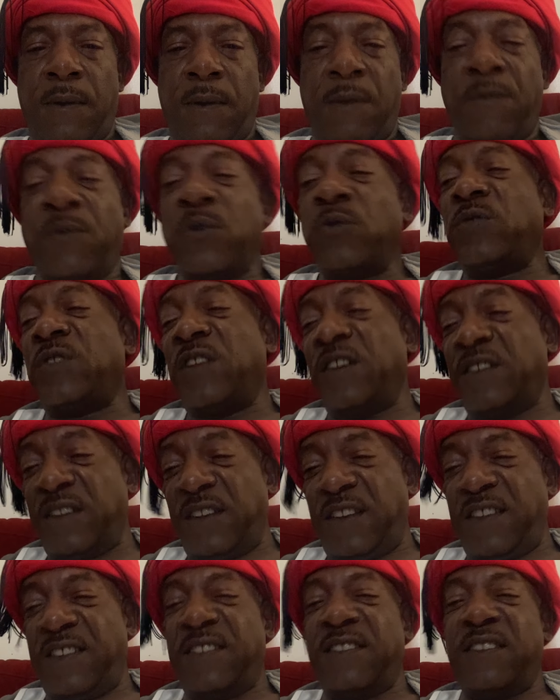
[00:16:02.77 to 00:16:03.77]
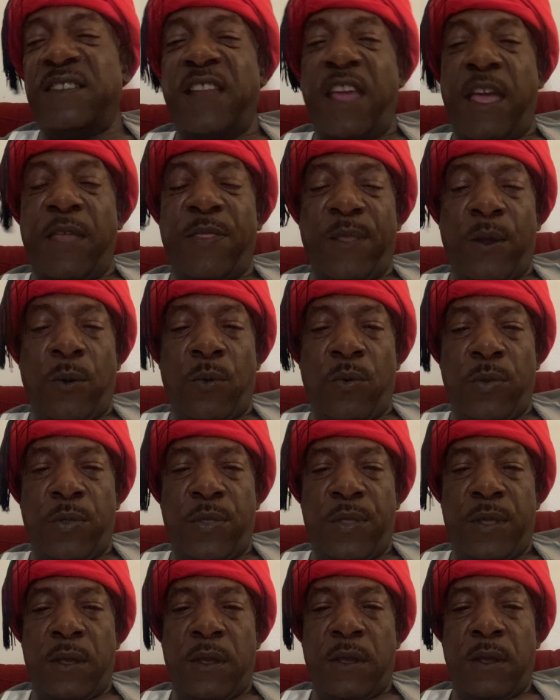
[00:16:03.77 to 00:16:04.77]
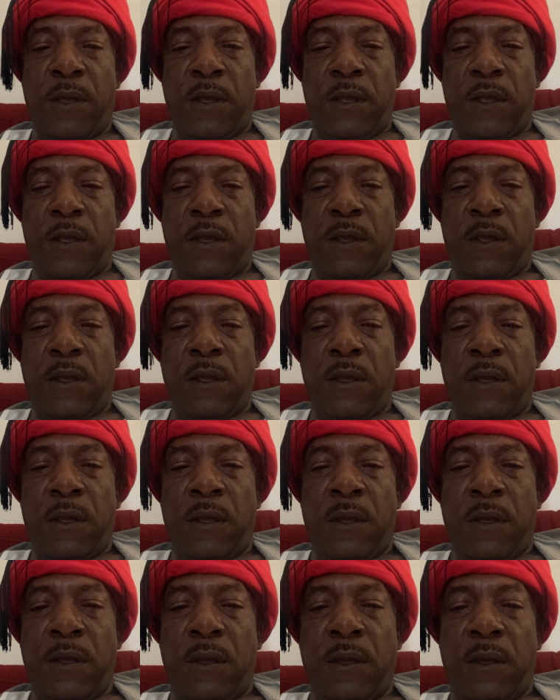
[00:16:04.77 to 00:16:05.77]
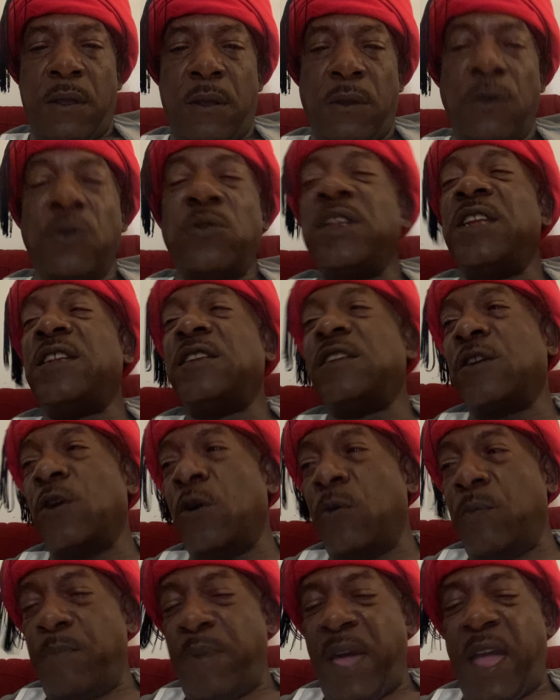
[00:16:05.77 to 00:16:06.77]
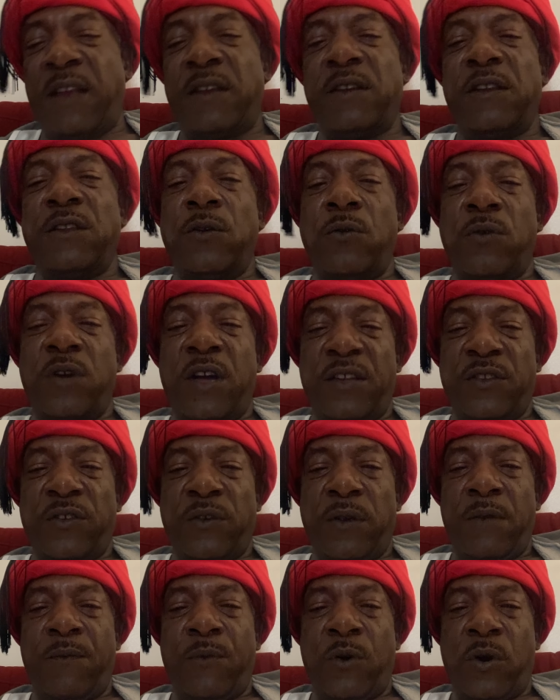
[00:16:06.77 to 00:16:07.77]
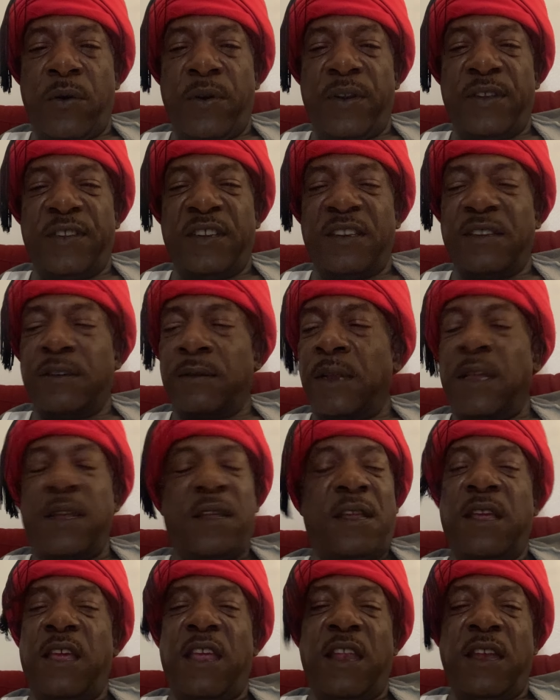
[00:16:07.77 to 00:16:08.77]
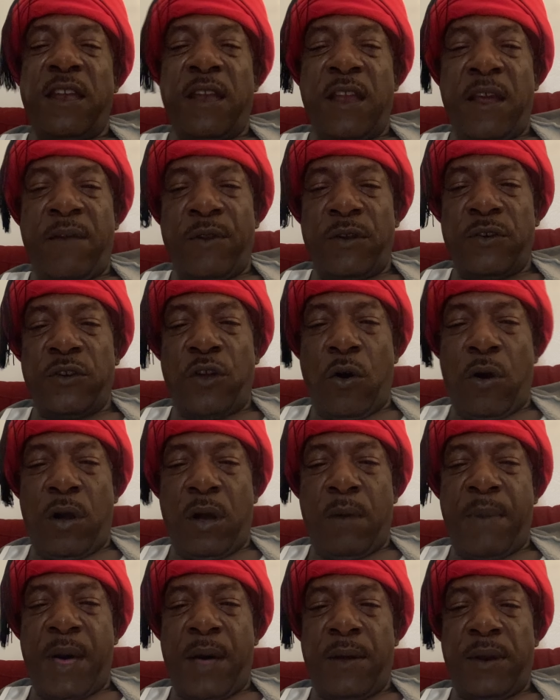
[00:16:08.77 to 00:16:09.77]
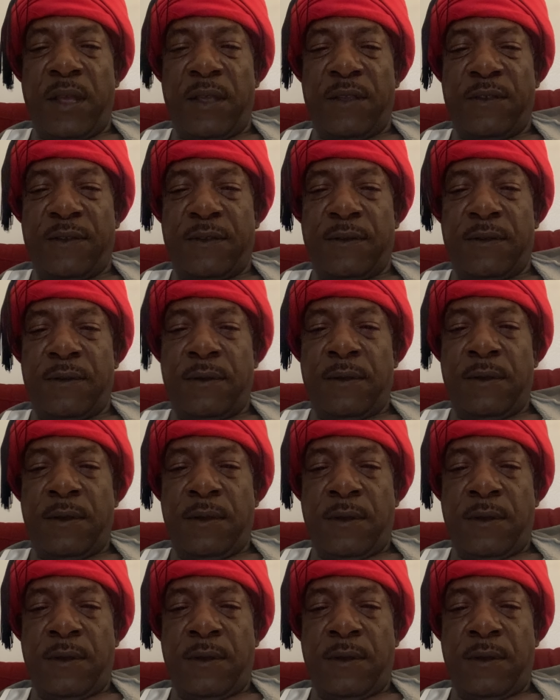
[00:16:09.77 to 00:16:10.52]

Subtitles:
if you took this death oath, you need to go back to your country of origin and never talk about us.